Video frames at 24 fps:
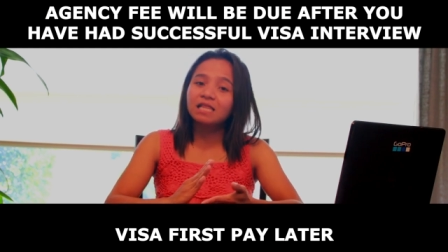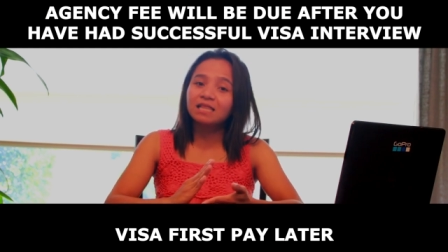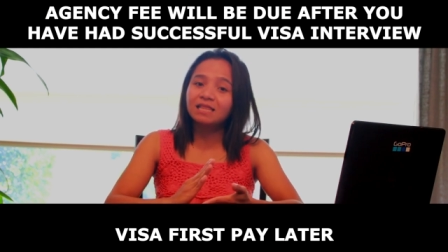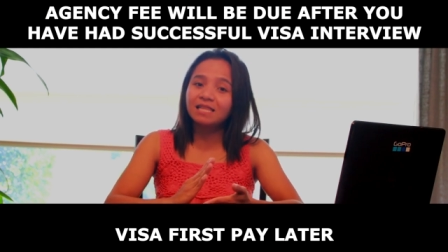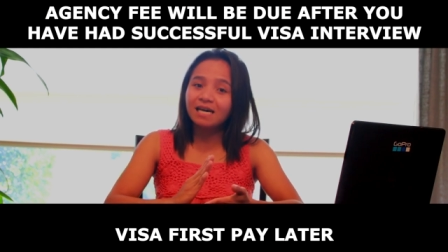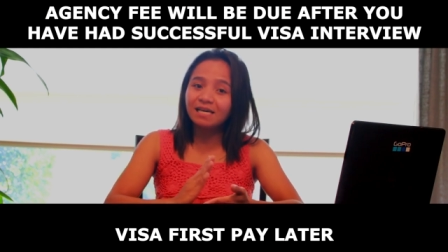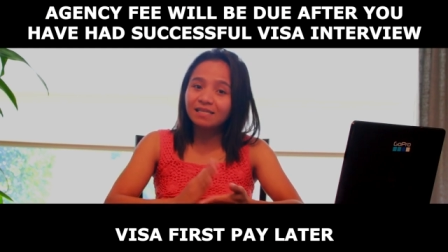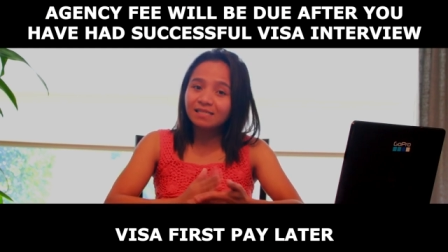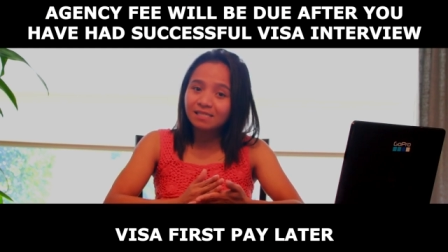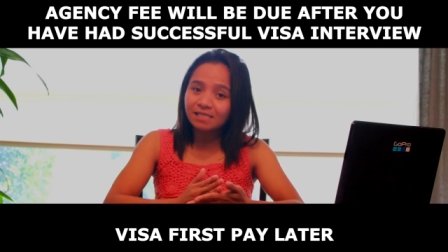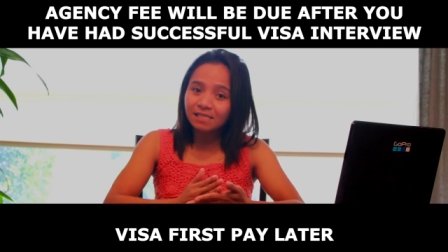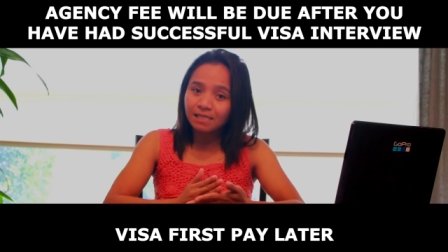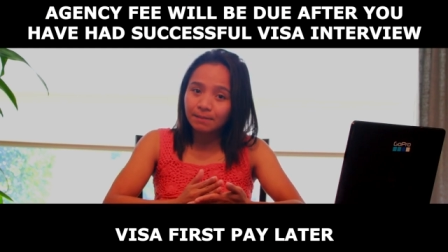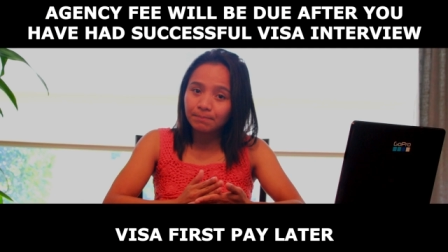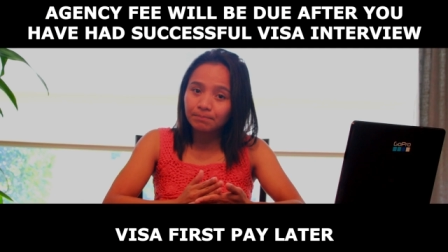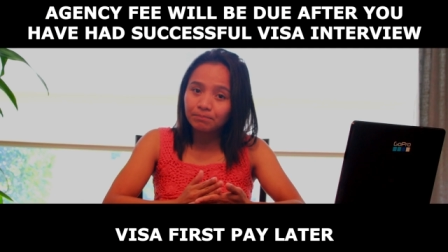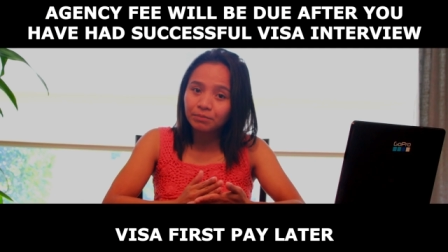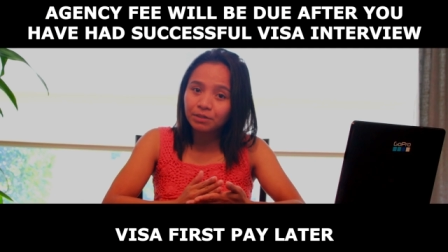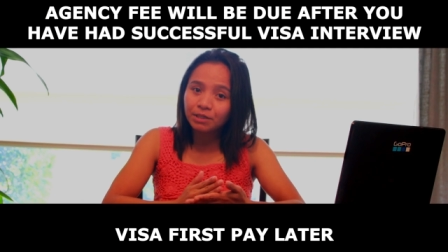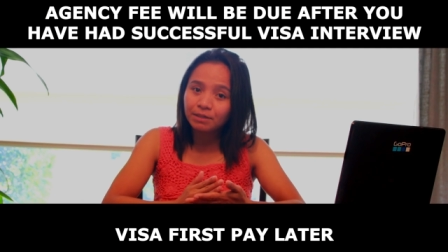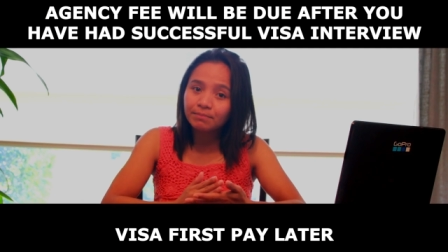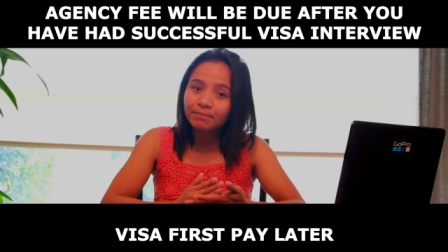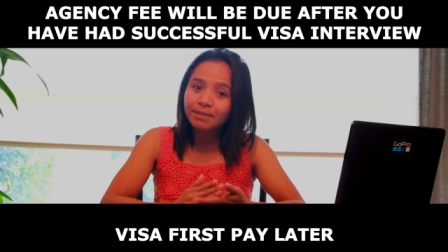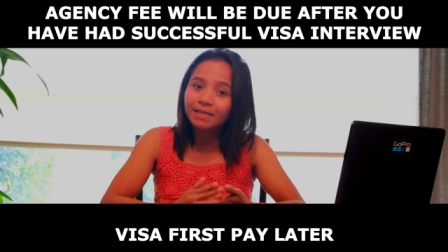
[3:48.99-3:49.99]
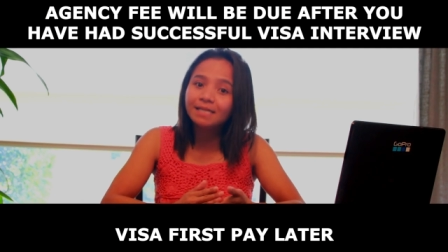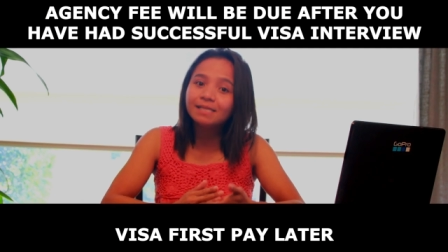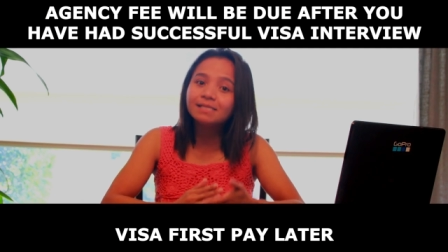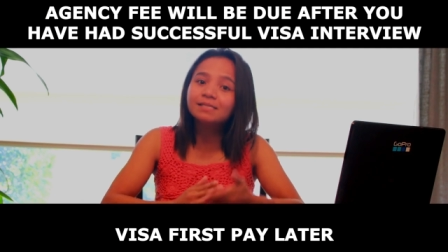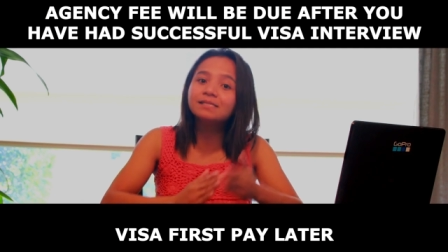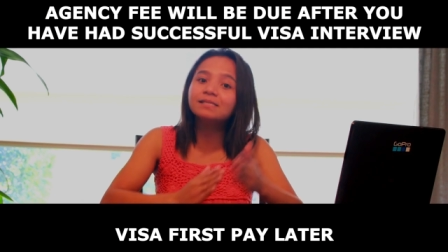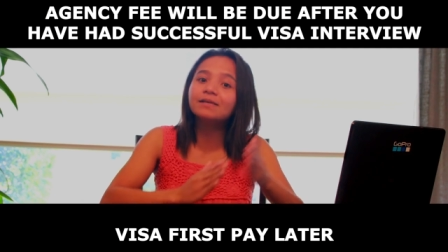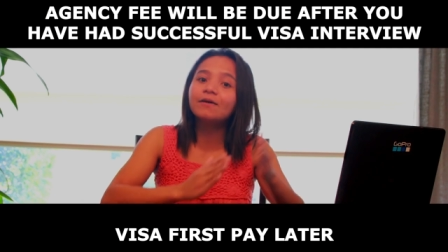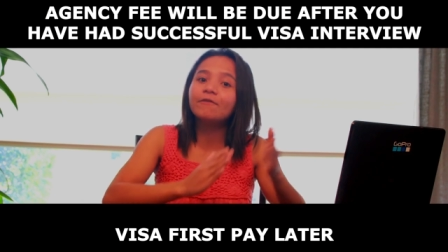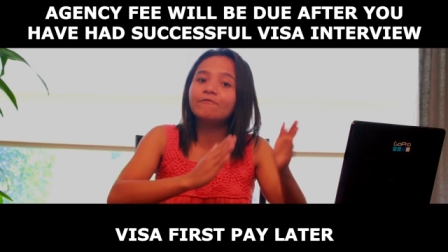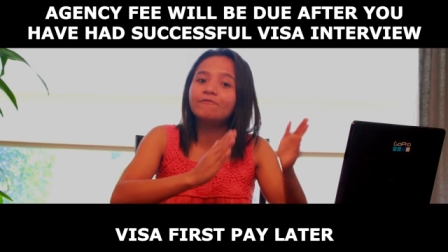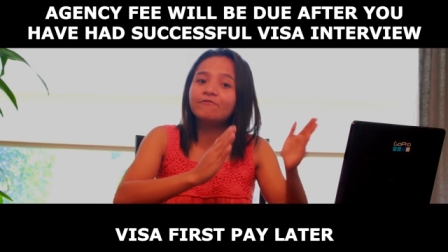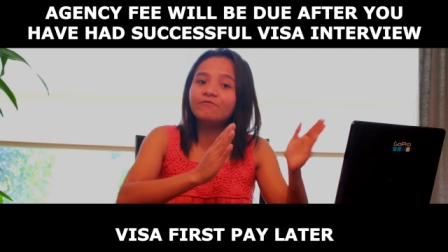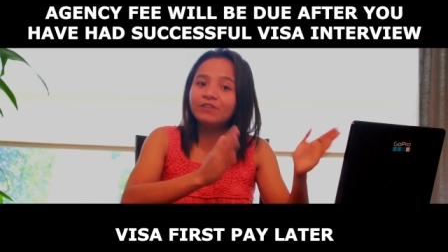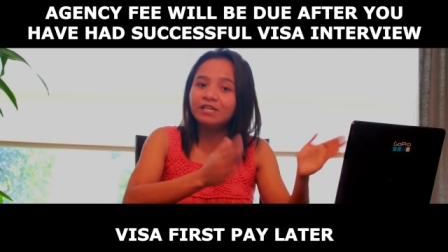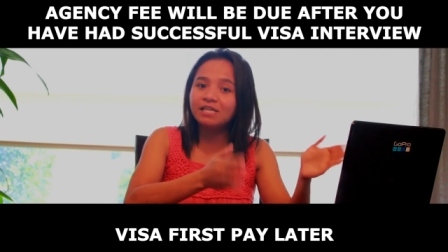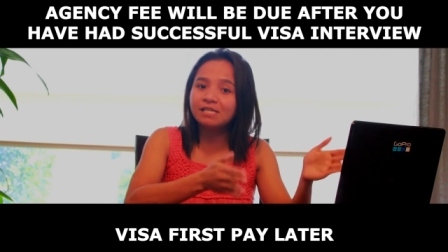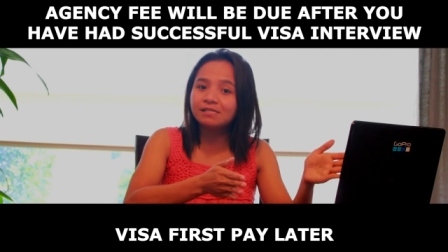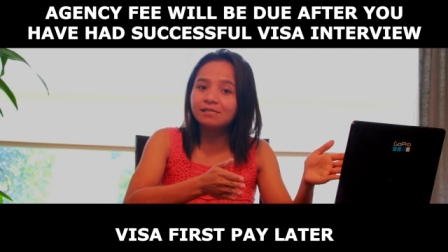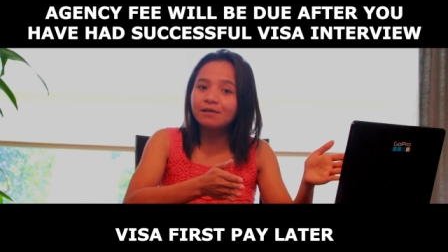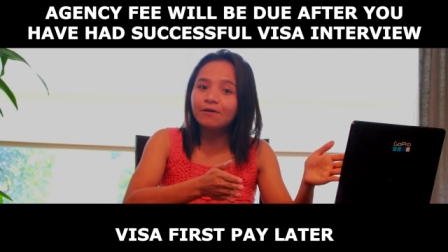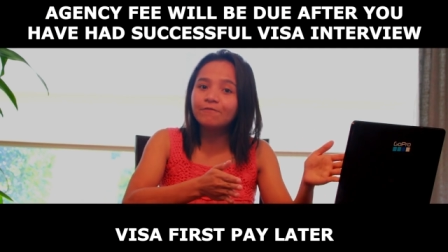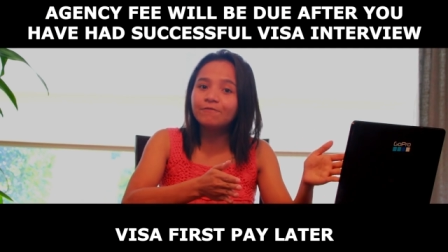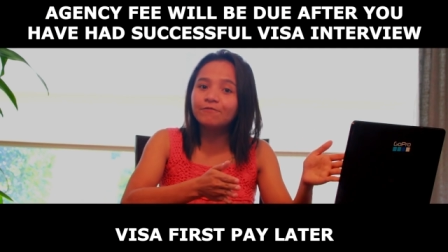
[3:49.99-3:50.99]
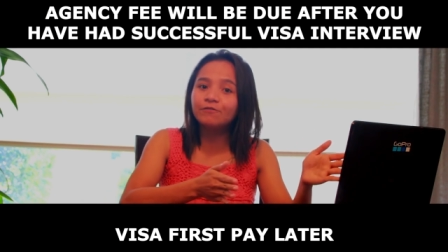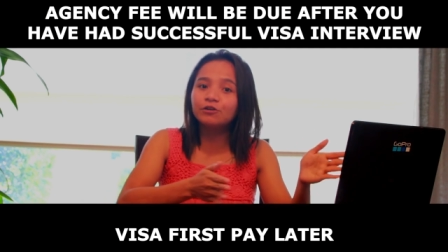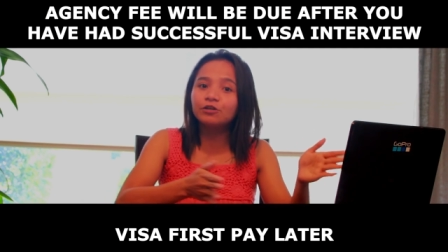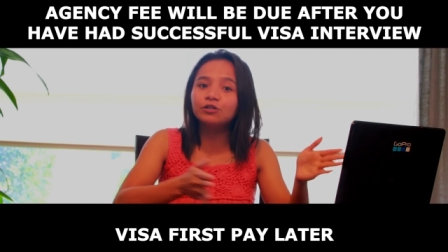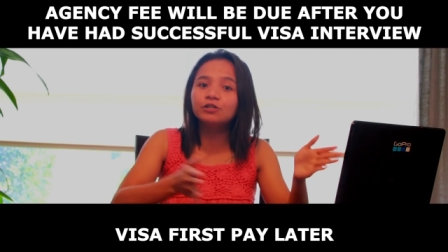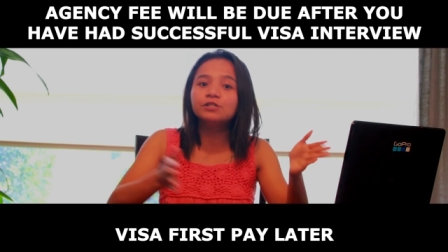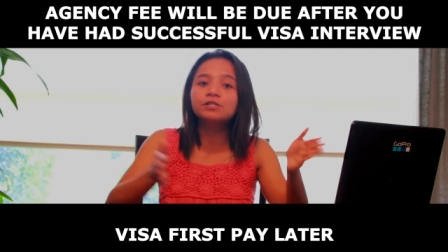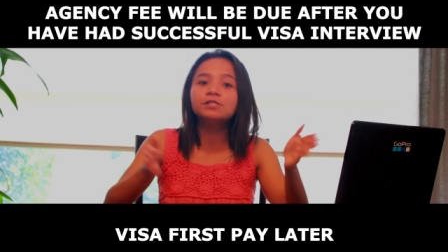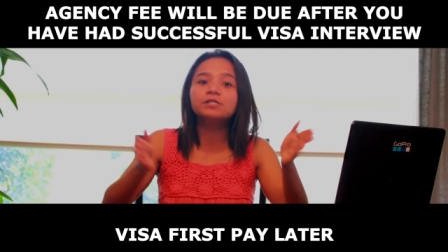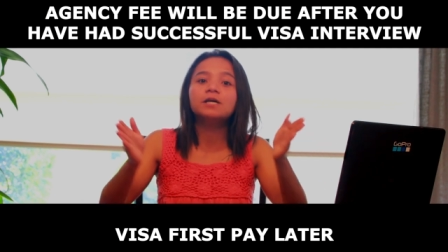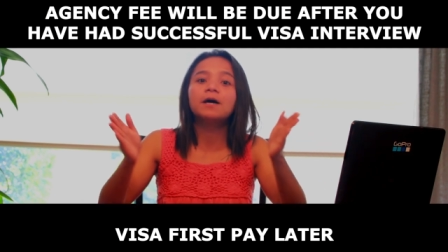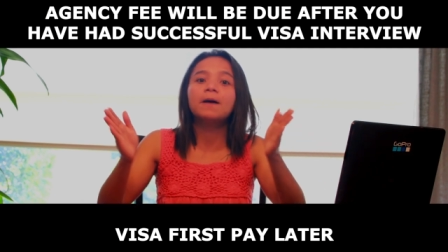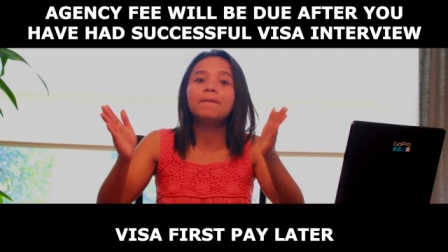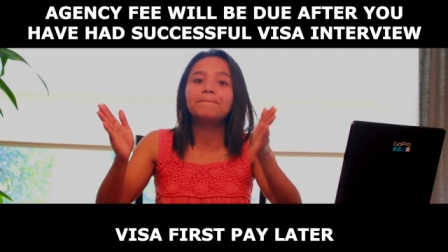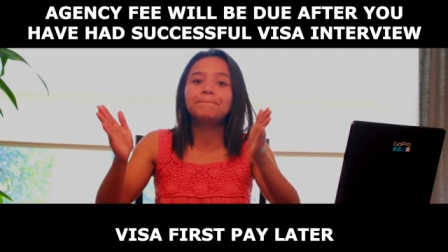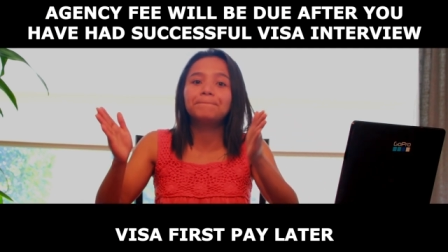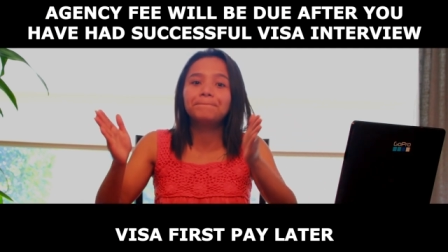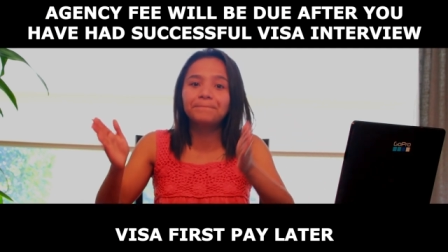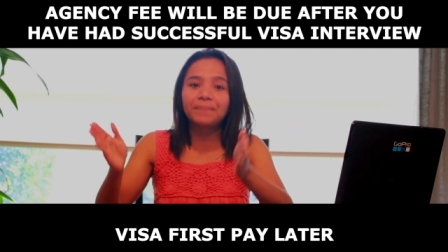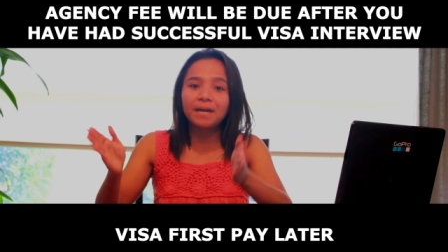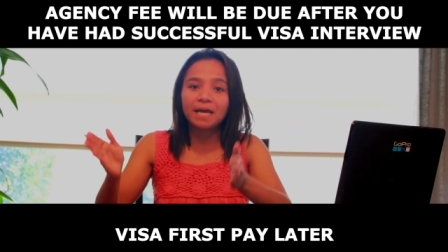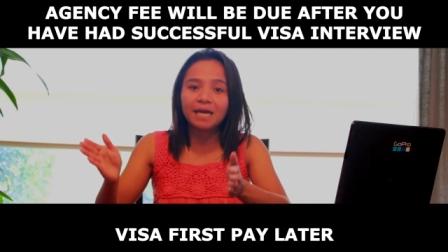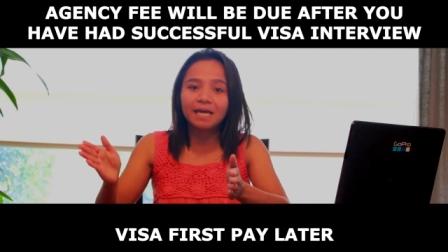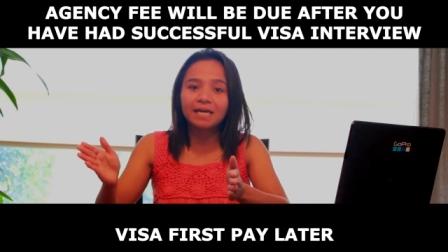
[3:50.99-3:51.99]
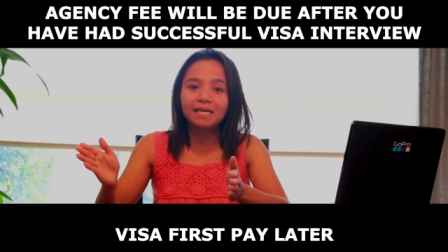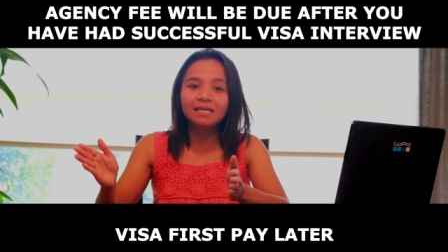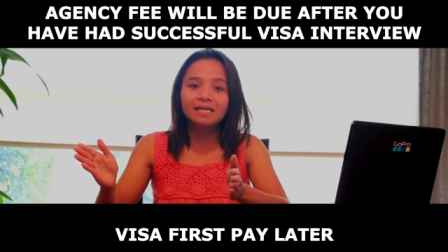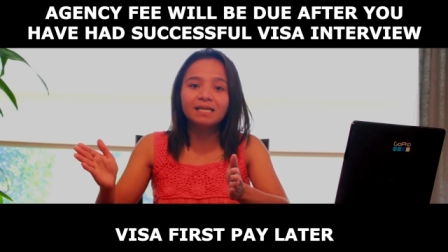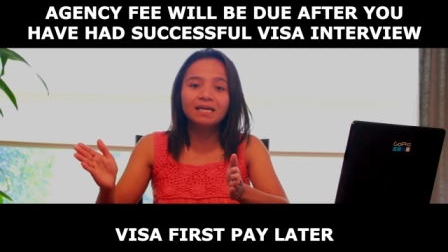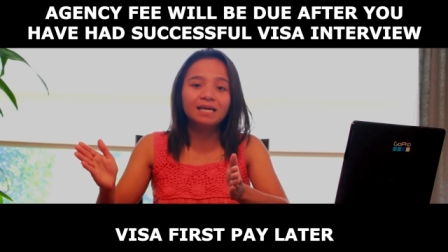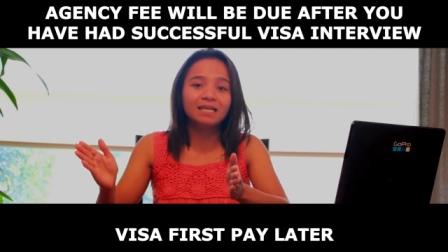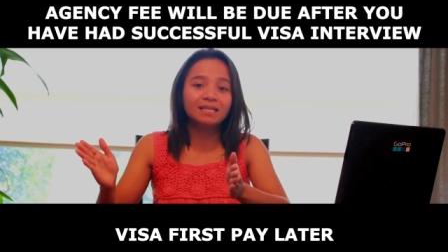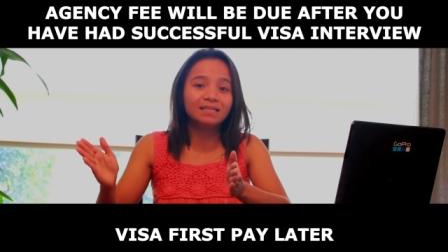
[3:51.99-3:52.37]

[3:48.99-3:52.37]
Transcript: That simply means visa first, pay